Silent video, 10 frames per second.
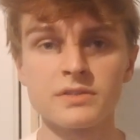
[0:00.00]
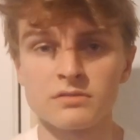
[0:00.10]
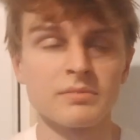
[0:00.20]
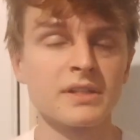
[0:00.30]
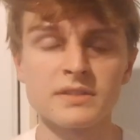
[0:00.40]

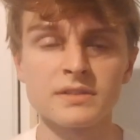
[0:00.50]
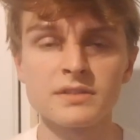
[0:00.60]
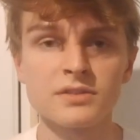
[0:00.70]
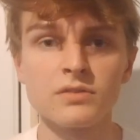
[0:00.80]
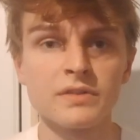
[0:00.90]
So we're basically
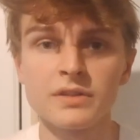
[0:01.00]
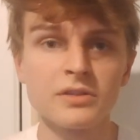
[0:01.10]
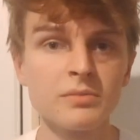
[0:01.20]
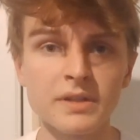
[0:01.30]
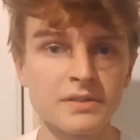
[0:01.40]
solving
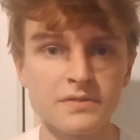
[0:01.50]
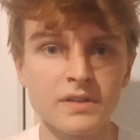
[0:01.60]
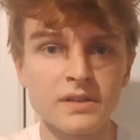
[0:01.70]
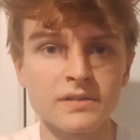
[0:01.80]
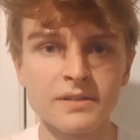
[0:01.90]
cubics
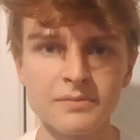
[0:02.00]
fully.